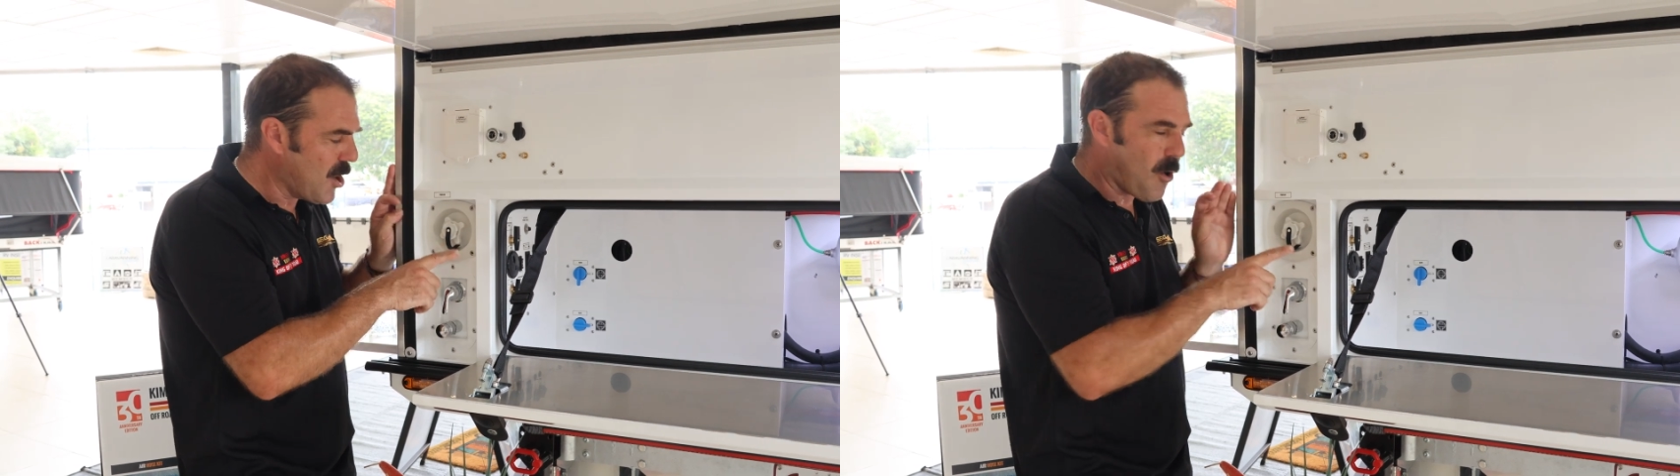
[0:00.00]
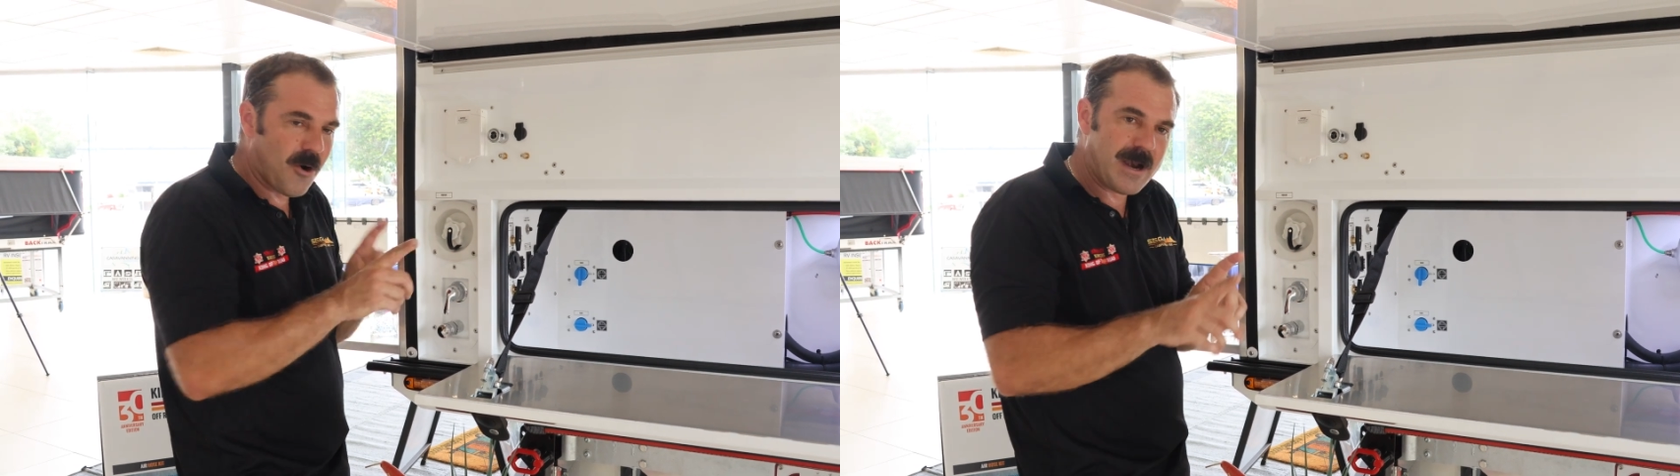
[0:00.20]

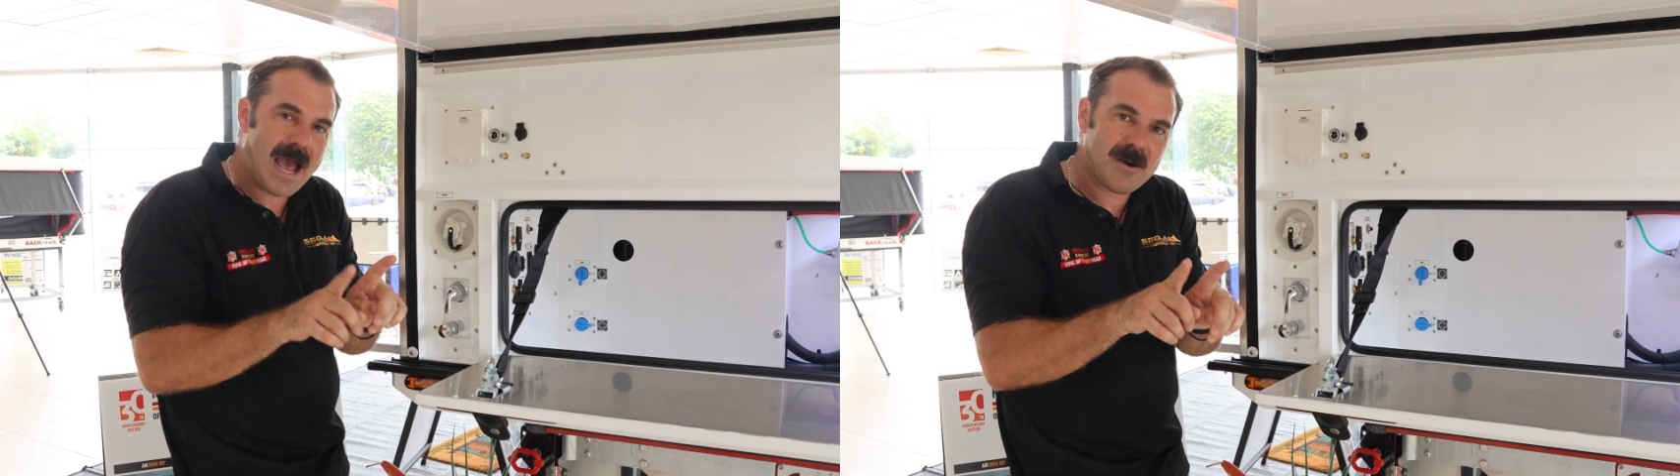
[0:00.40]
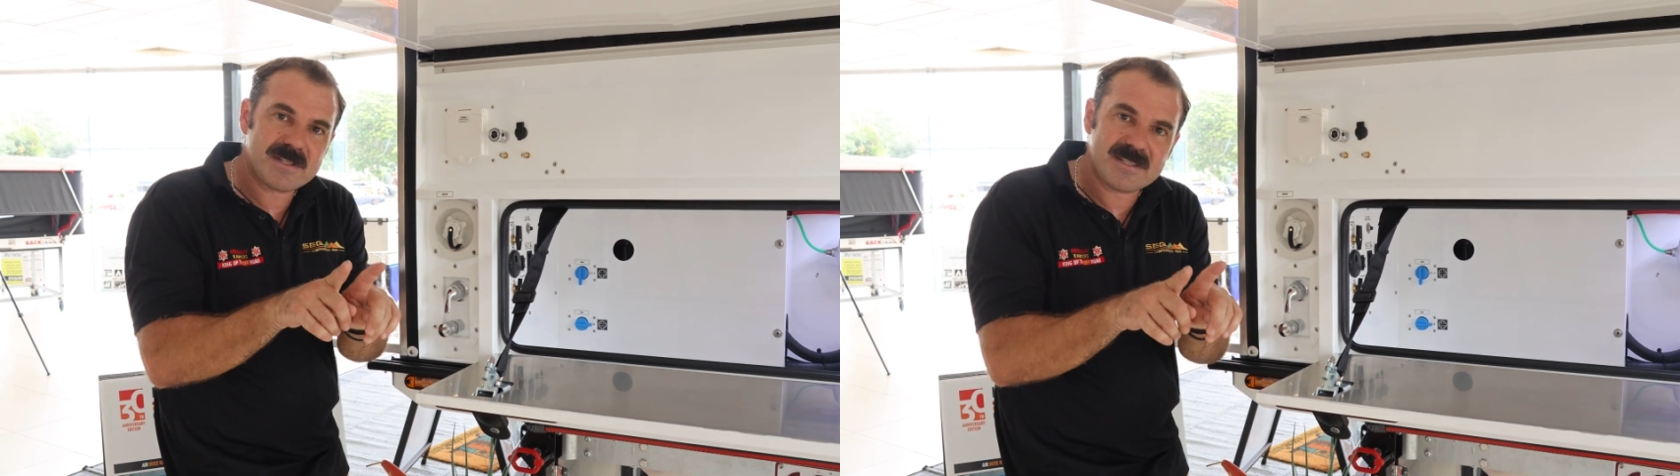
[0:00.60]
or an
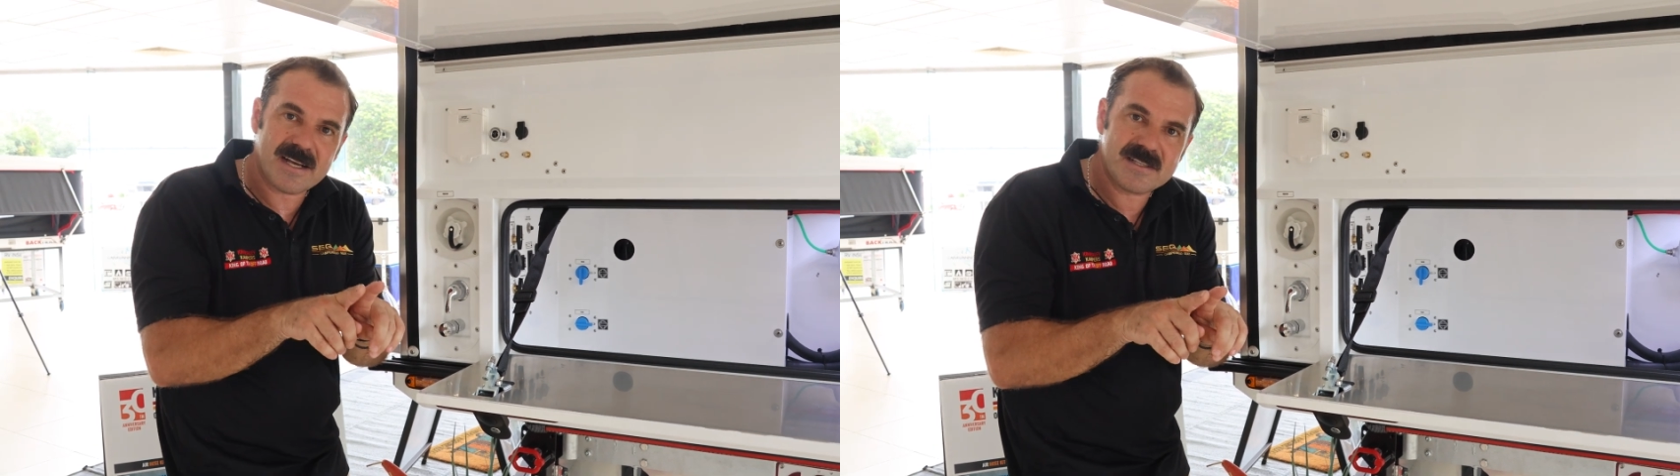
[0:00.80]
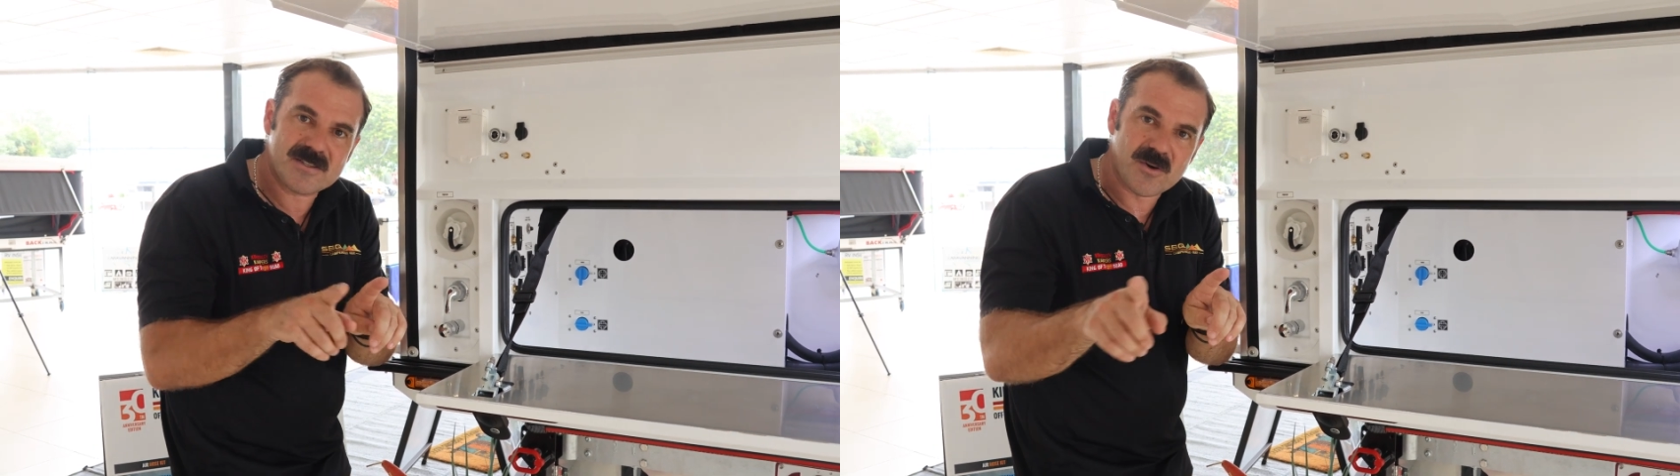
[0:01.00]

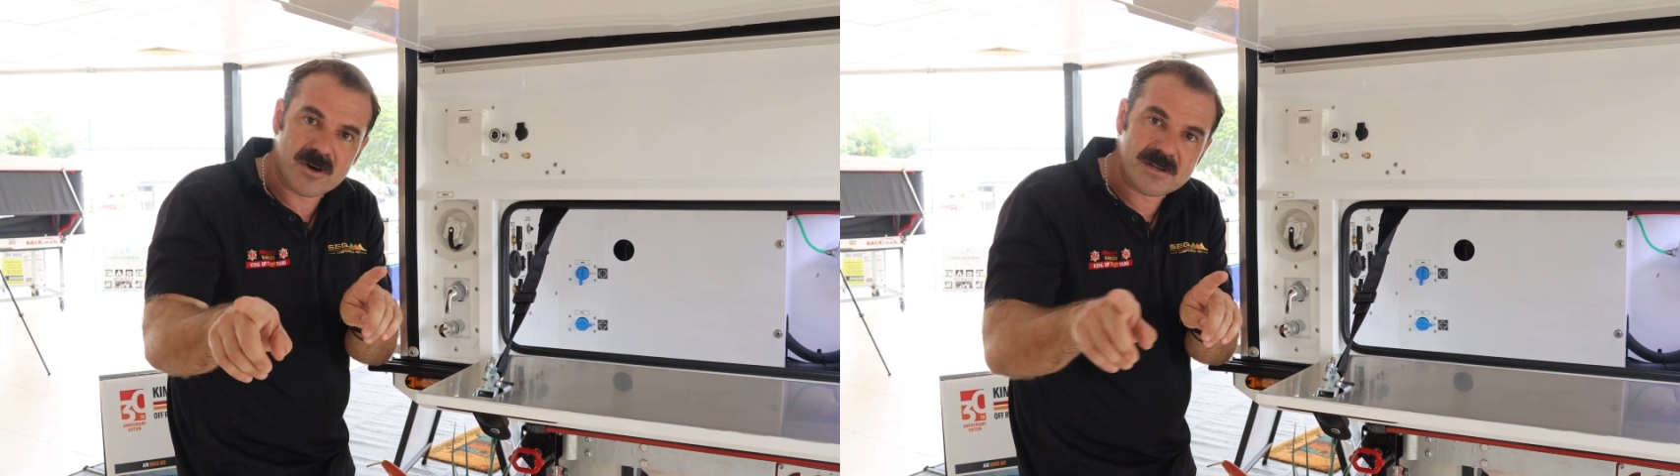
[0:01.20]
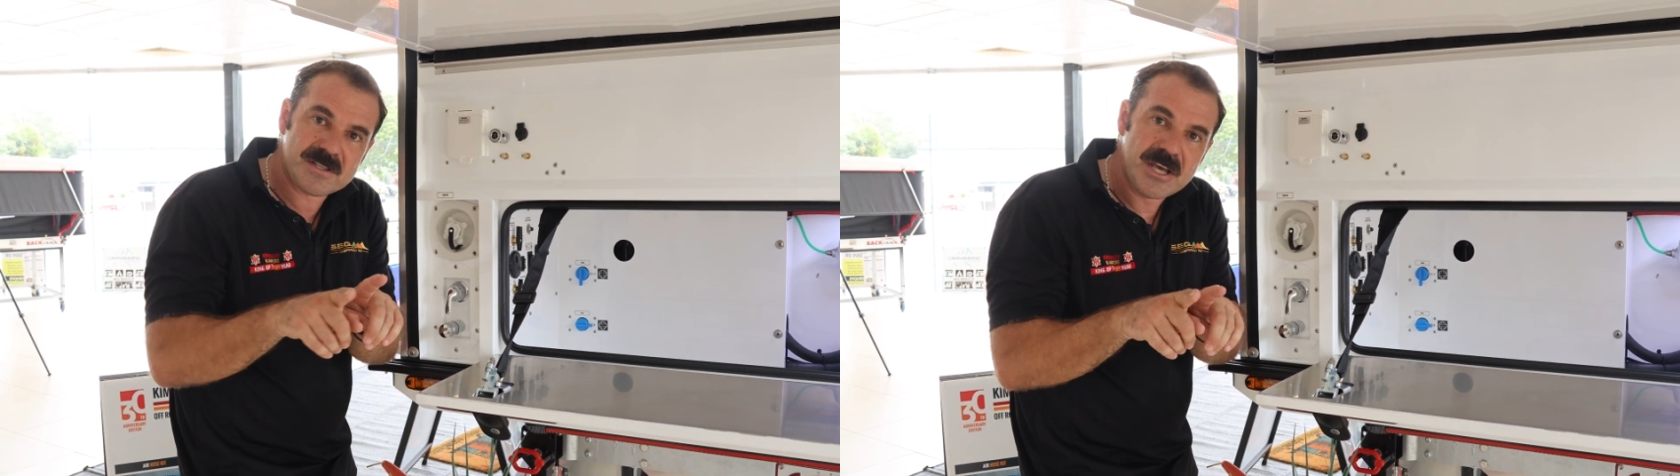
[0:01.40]
outside
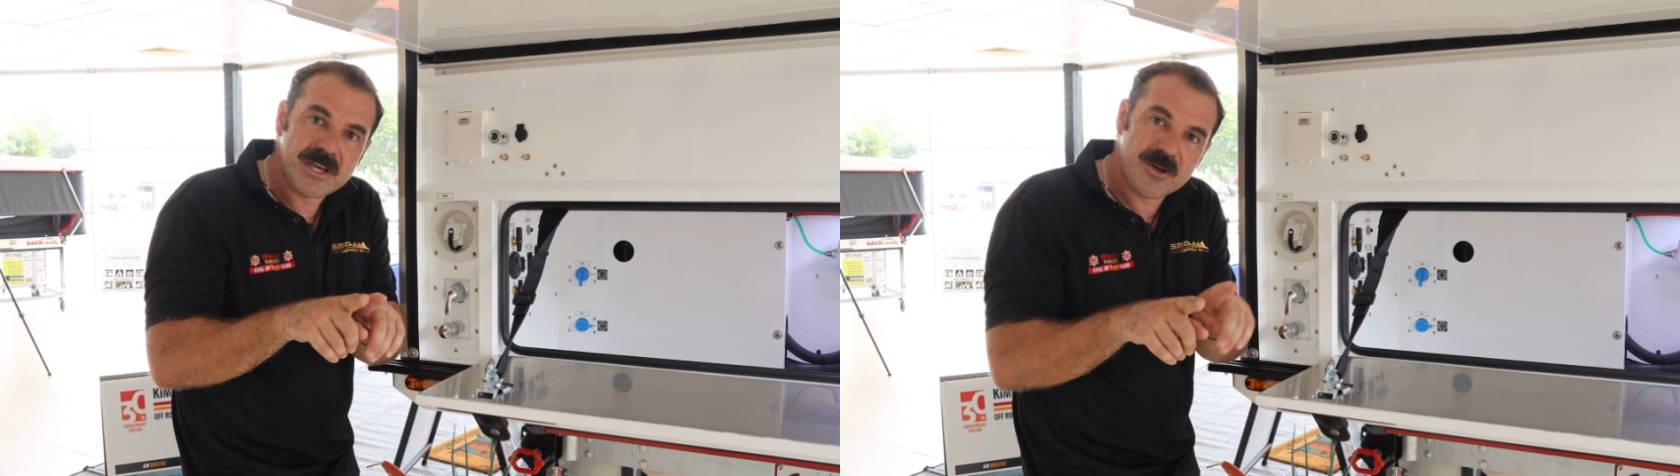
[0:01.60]
source.